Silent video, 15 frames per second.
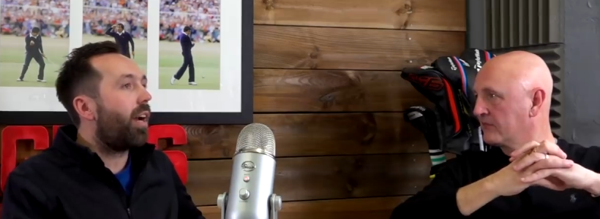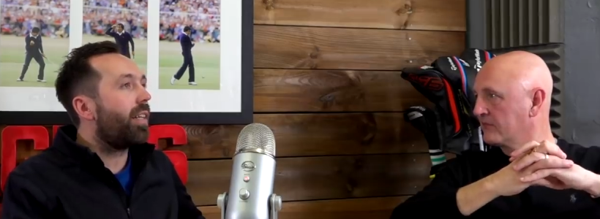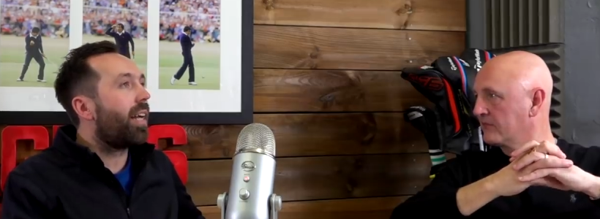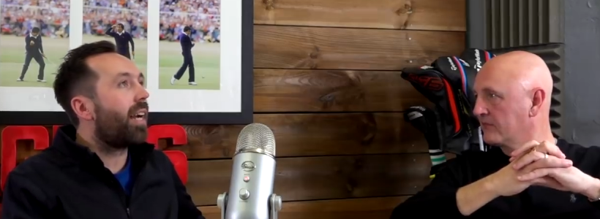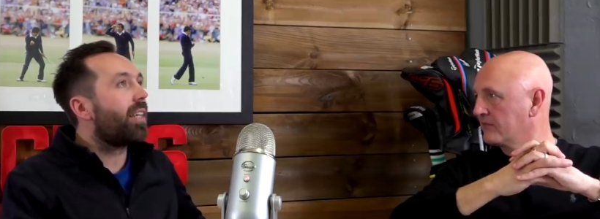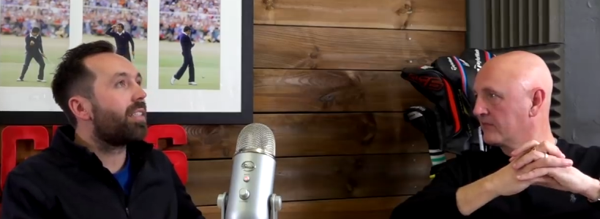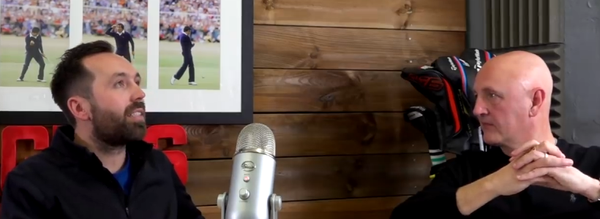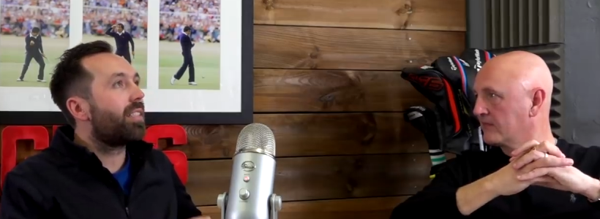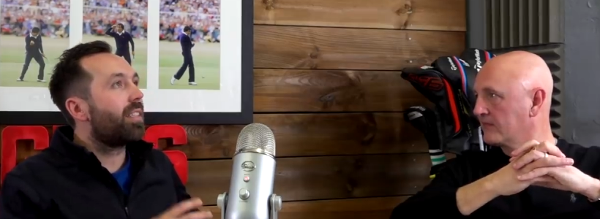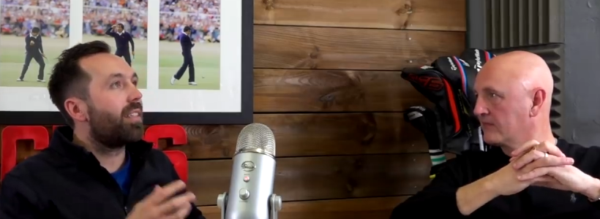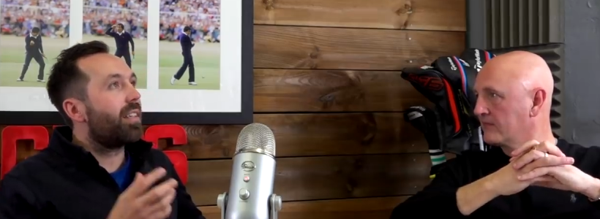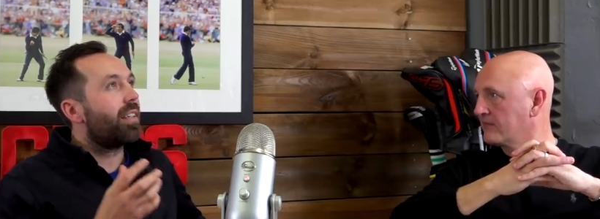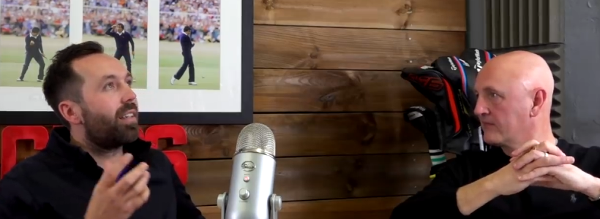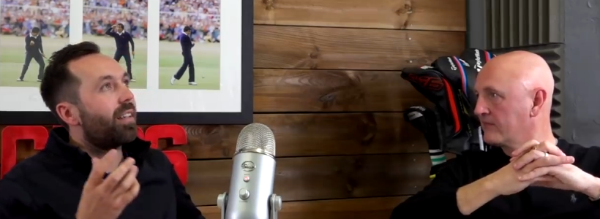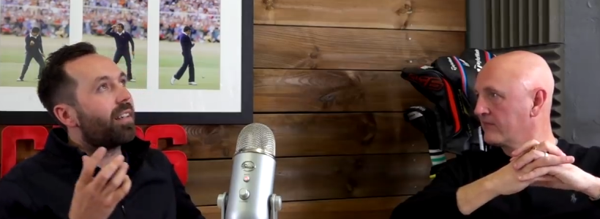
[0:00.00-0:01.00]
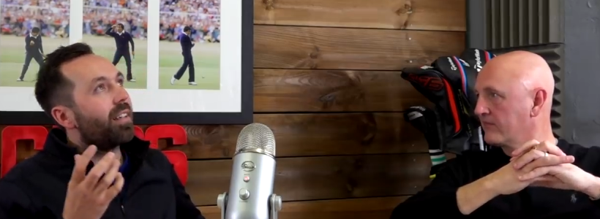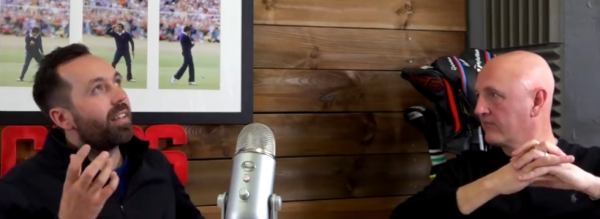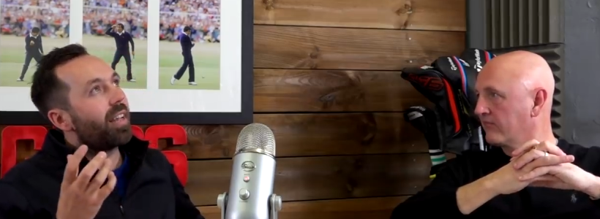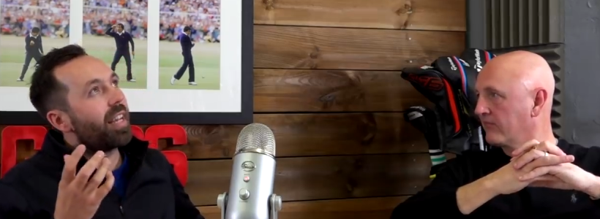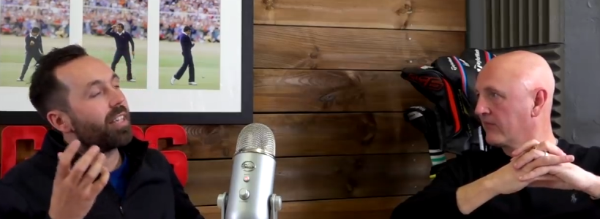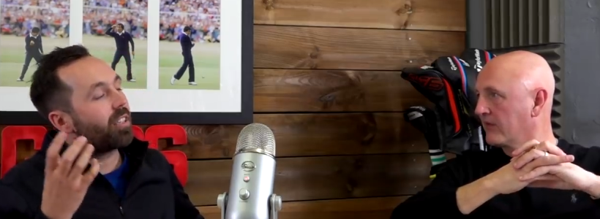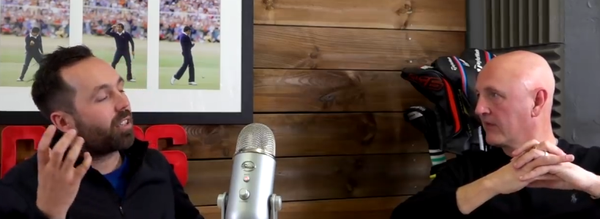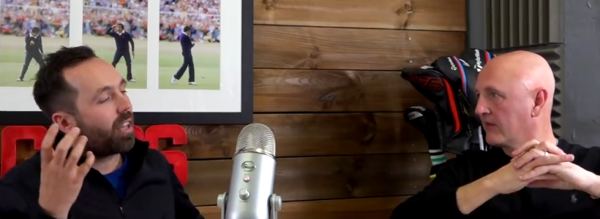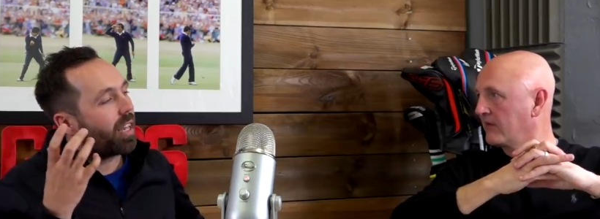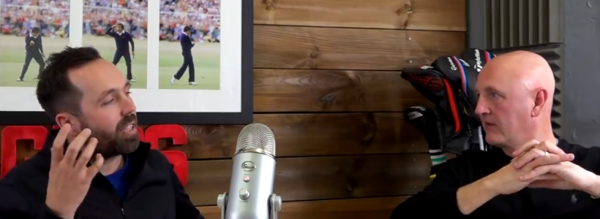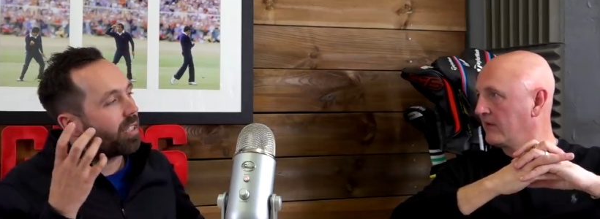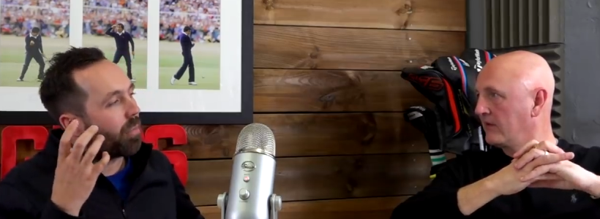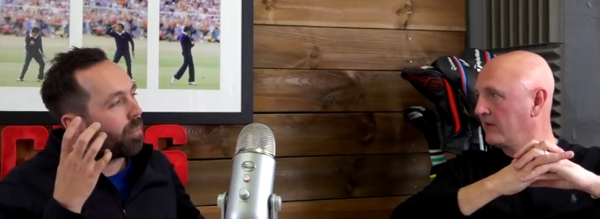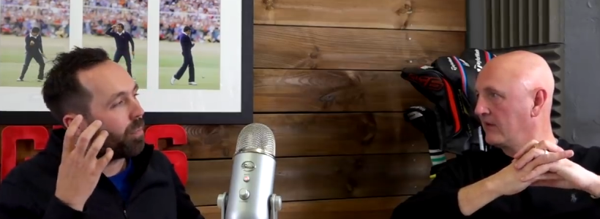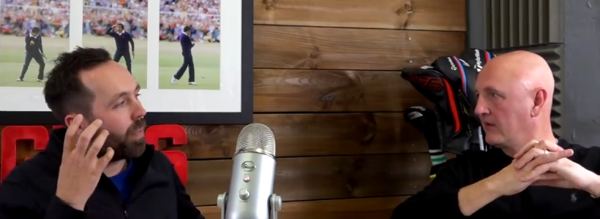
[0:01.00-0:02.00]
Speaker 1: And that's it's
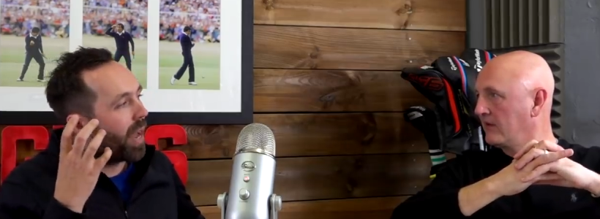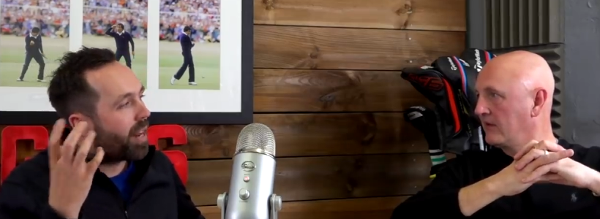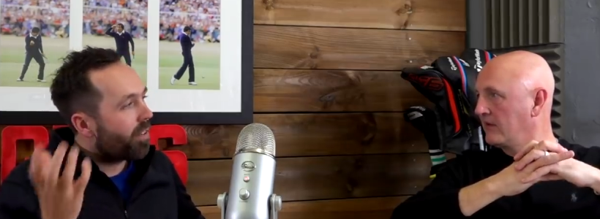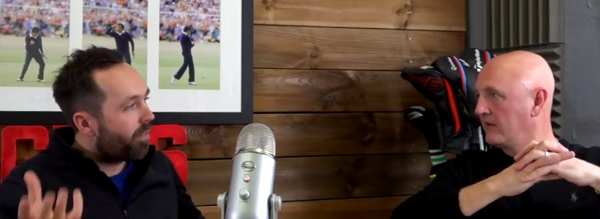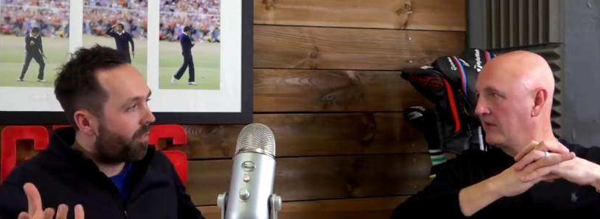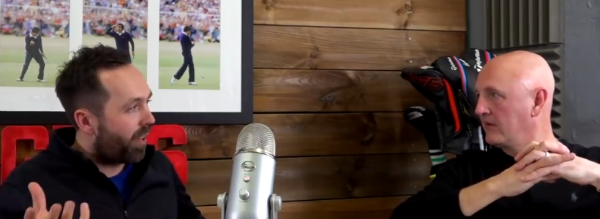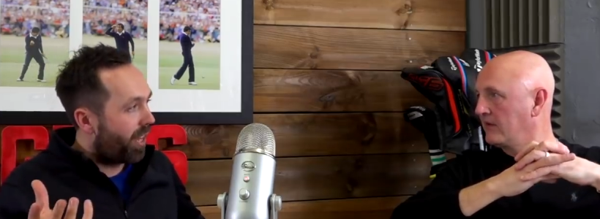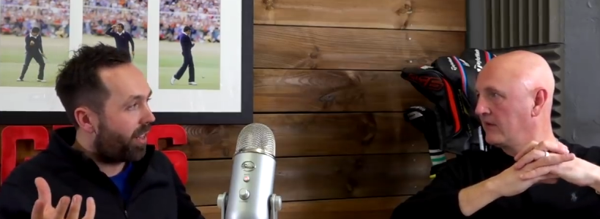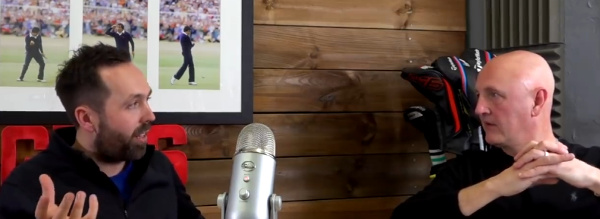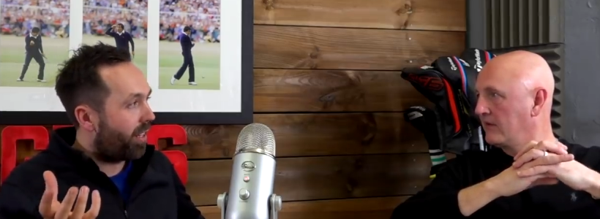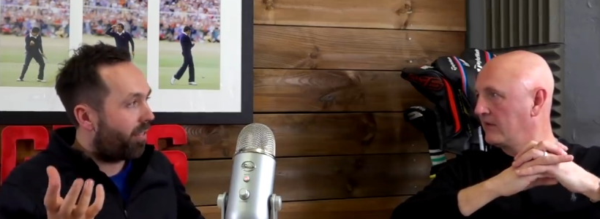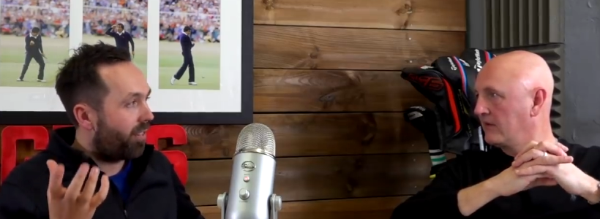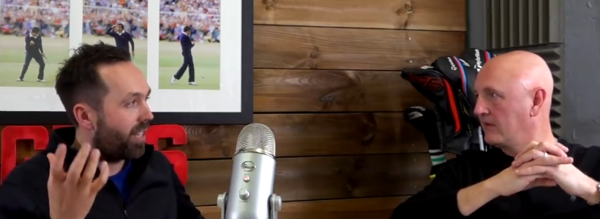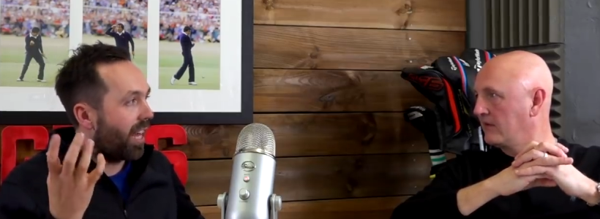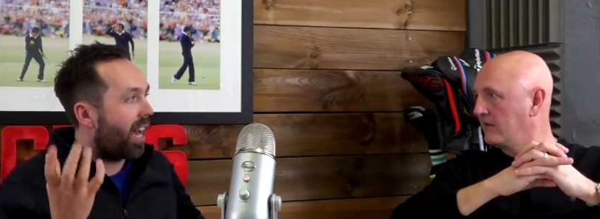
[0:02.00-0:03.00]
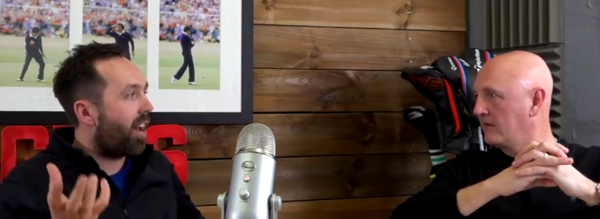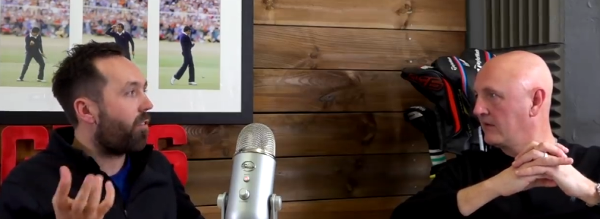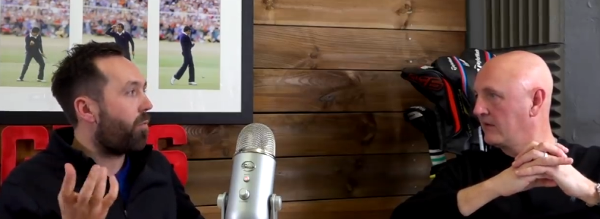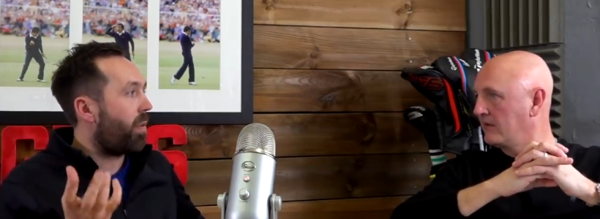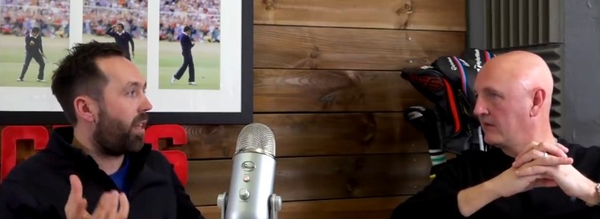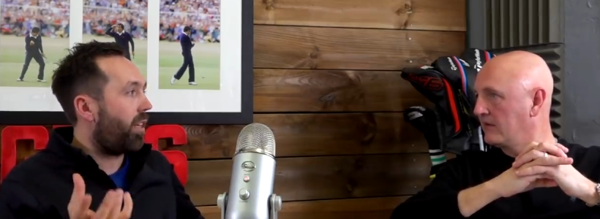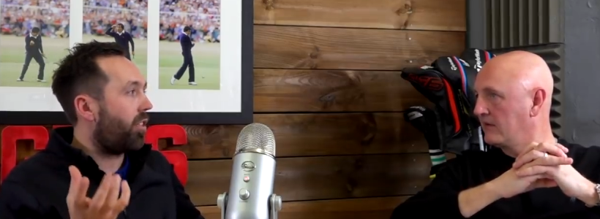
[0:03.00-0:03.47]
it's a benefit that there is half a